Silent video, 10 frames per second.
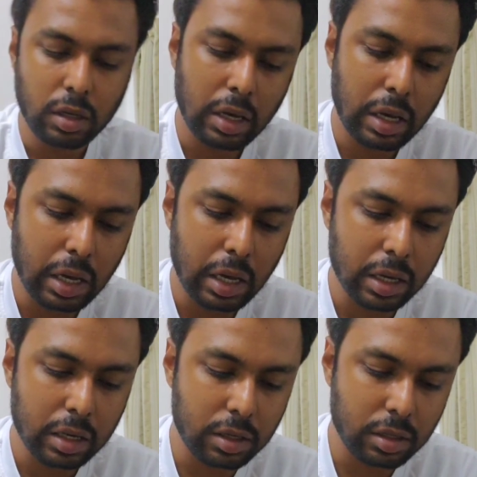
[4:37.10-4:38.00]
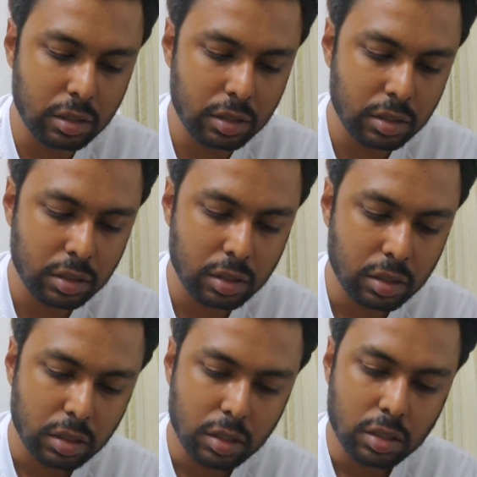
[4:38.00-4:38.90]
and
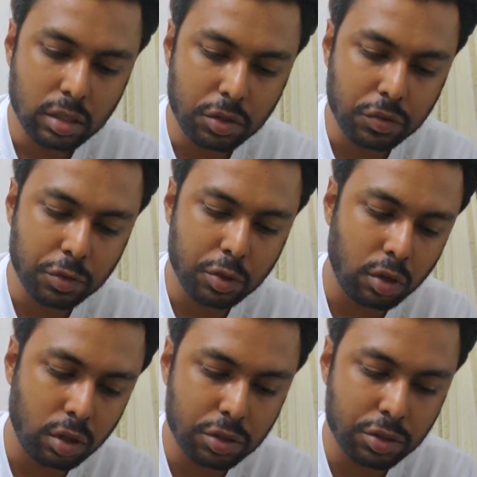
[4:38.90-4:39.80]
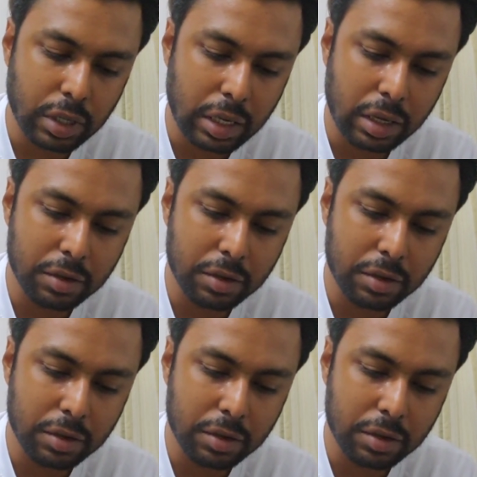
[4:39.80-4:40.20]
you would also have